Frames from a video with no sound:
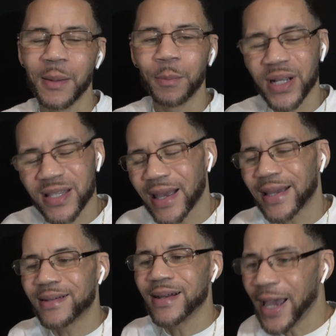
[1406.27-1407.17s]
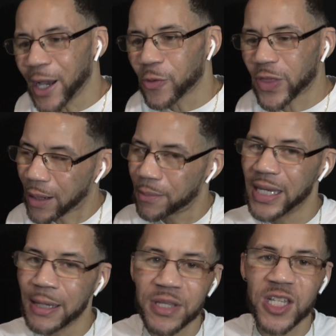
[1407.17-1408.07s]
But it's like now that I'm
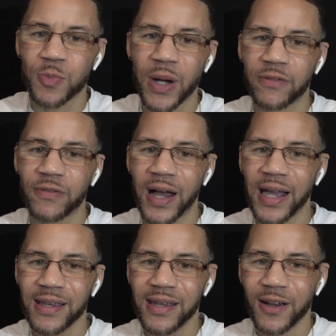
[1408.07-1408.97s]
hip to Spotify,